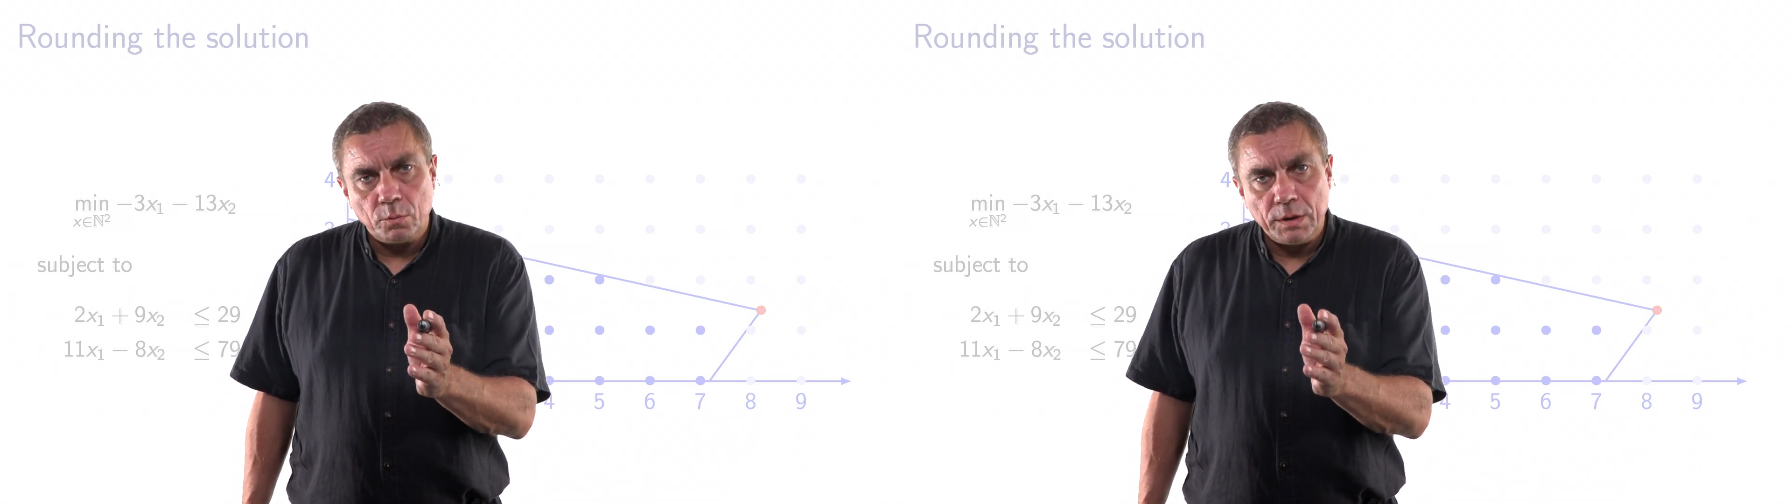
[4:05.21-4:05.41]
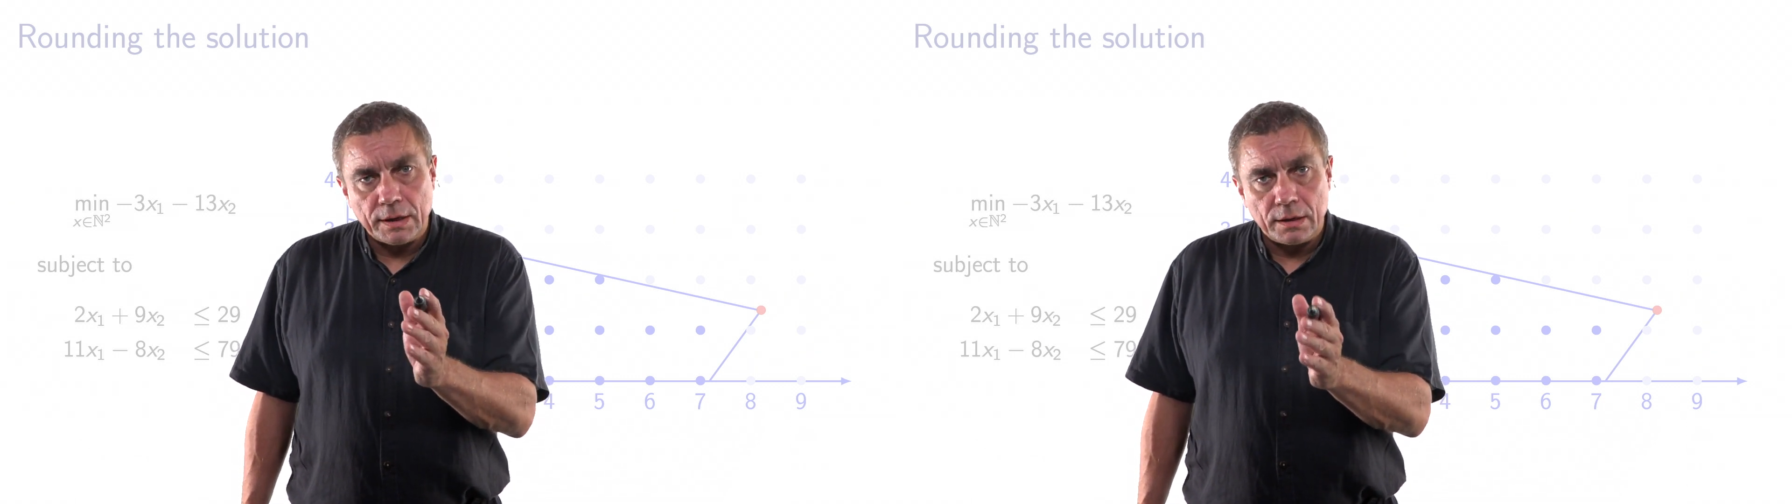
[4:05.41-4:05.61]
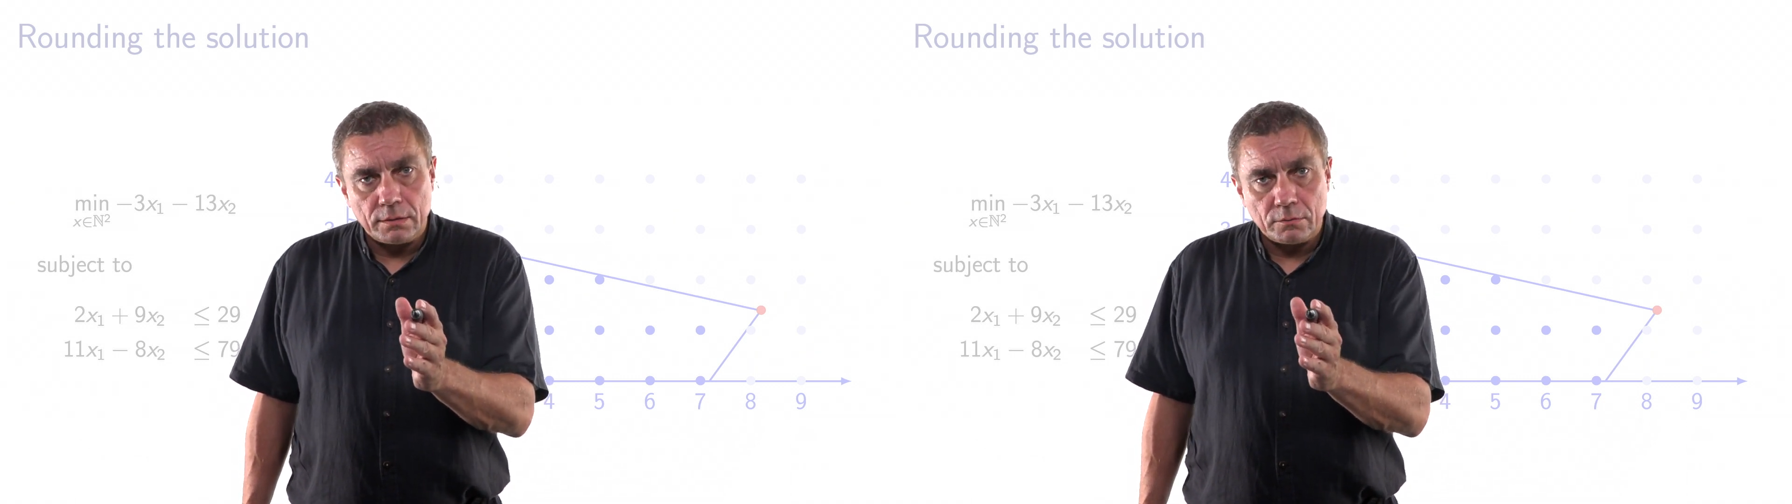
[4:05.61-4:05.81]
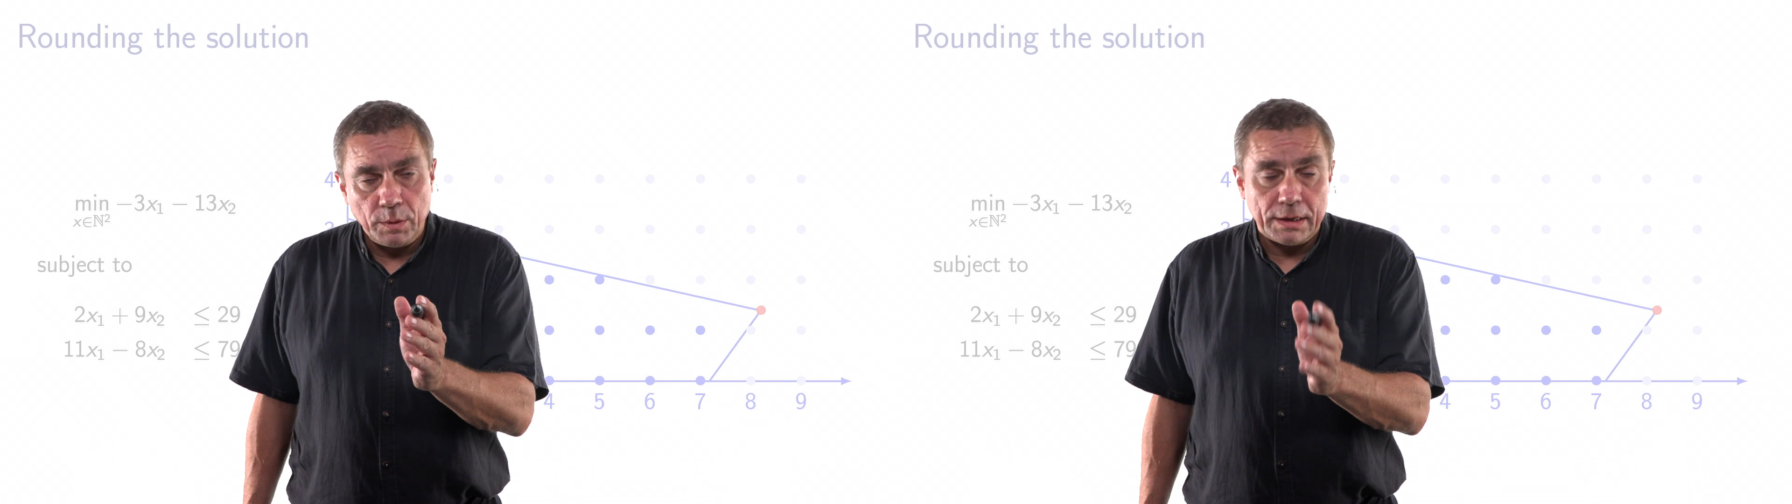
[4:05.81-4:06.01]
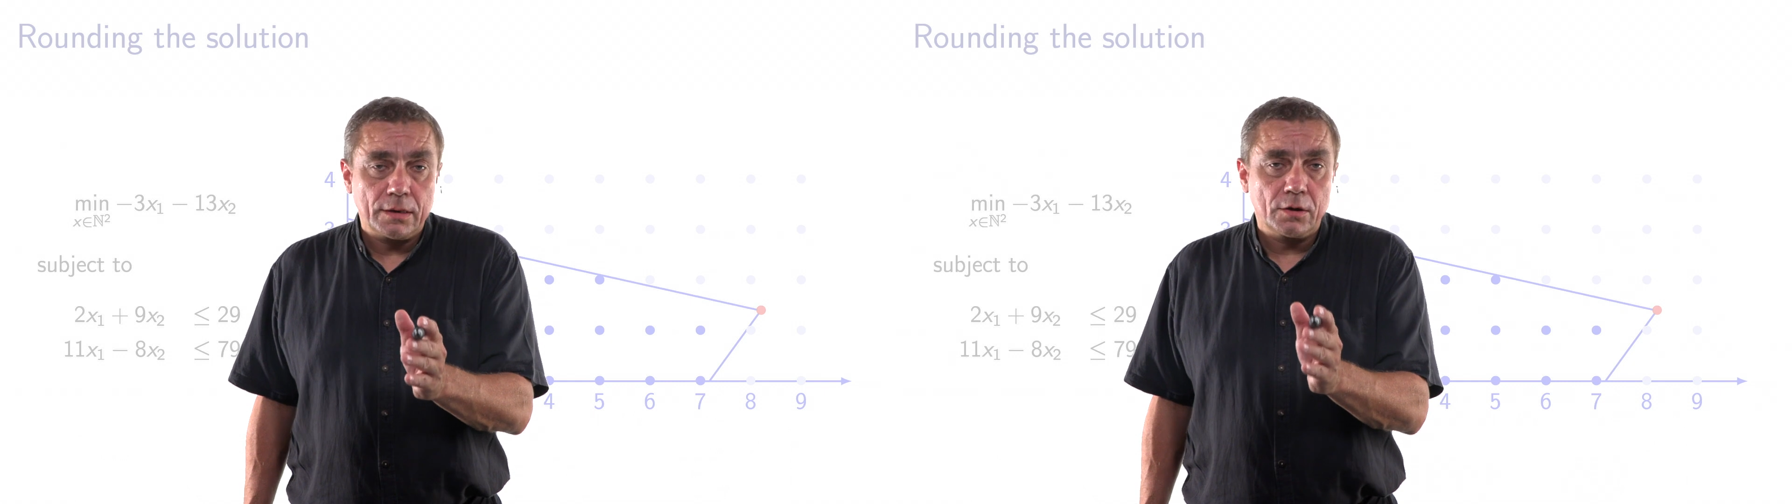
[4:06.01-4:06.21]
We can,
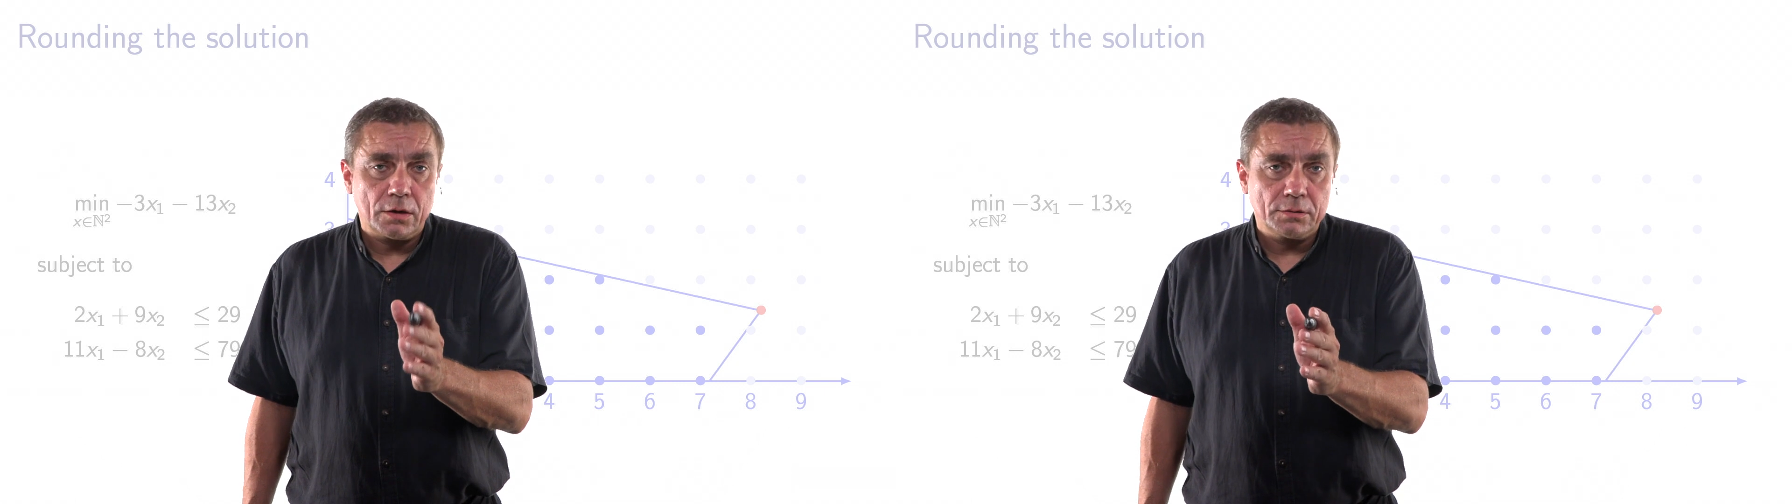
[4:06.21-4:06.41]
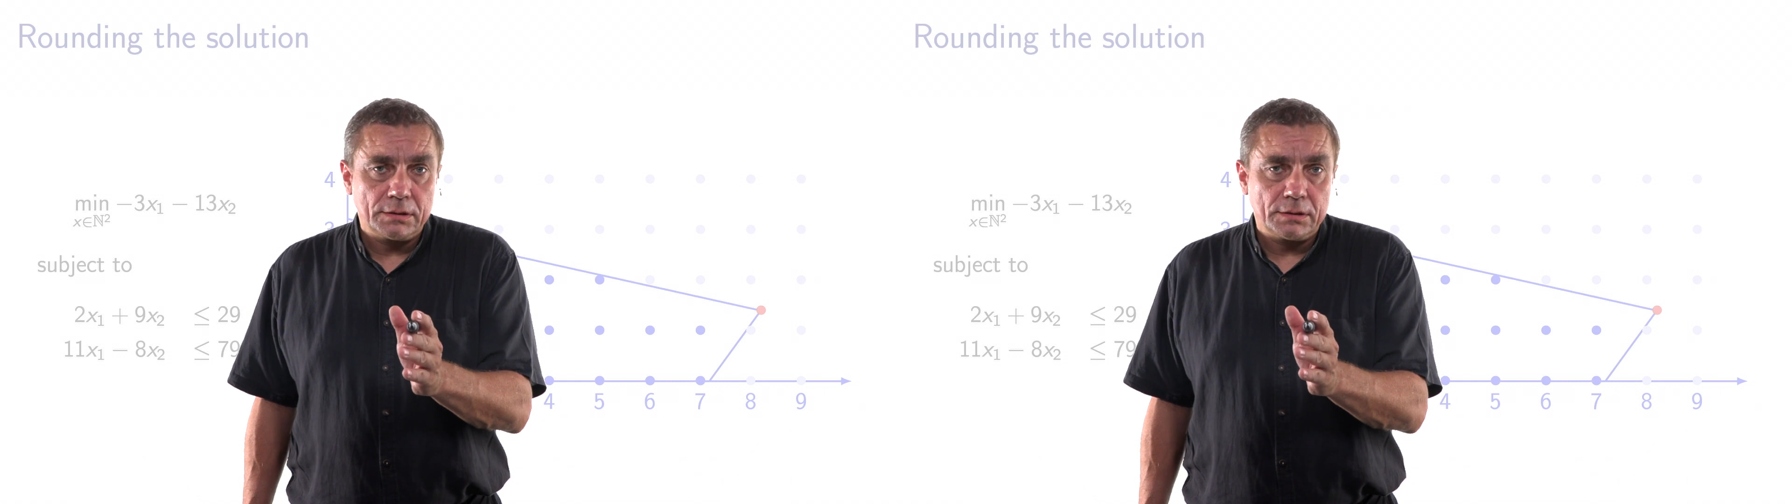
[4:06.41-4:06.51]
we can round